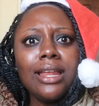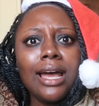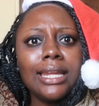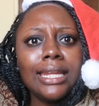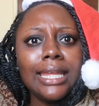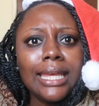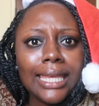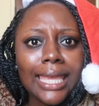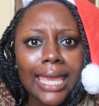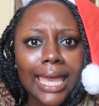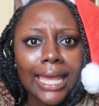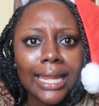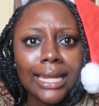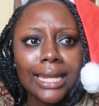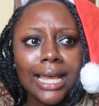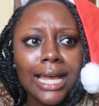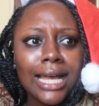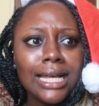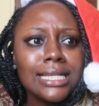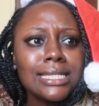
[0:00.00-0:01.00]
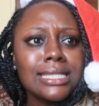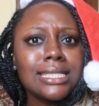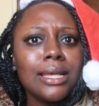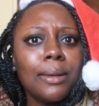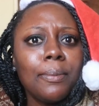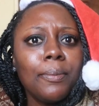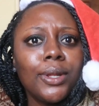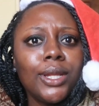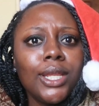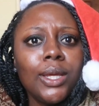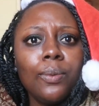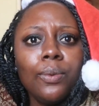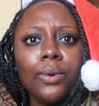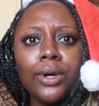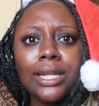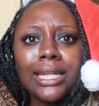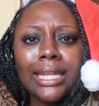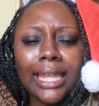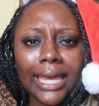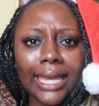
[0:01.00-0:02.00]
now and again, somebody
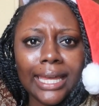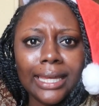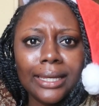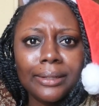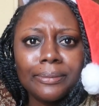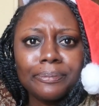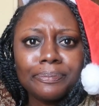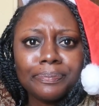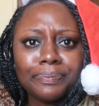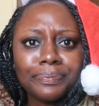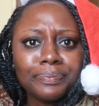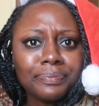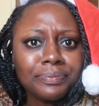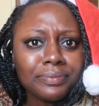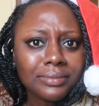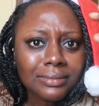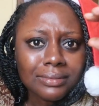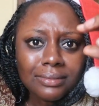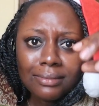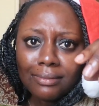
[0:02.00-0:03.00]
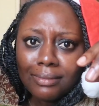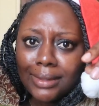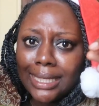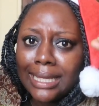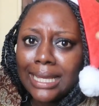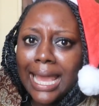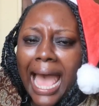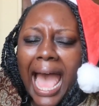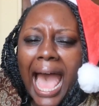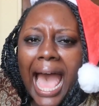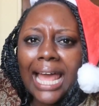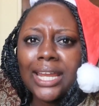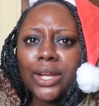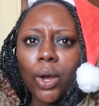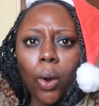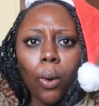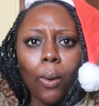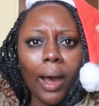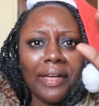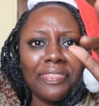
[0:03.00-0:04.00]
would like
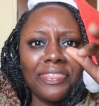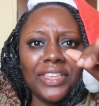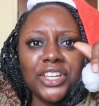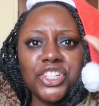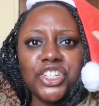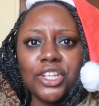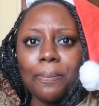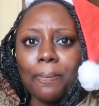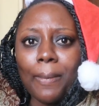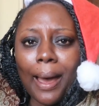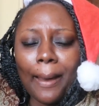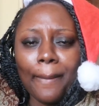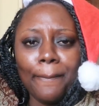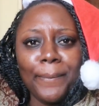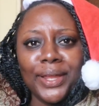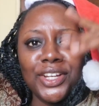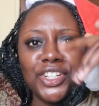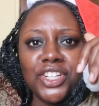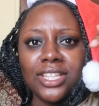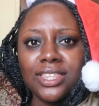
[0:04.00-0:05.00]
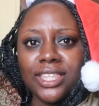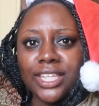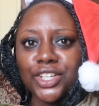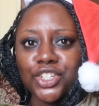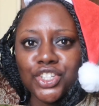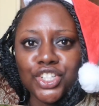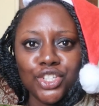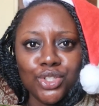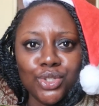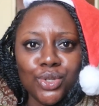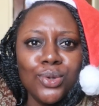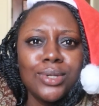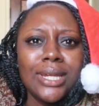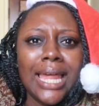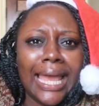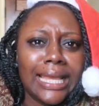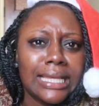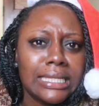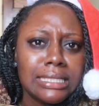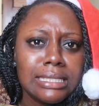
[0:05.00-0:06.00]
add, oh, I think she, I bet she thinks she's too
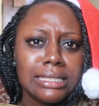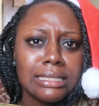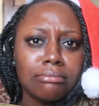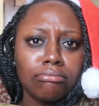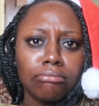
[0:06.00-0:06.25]
nice.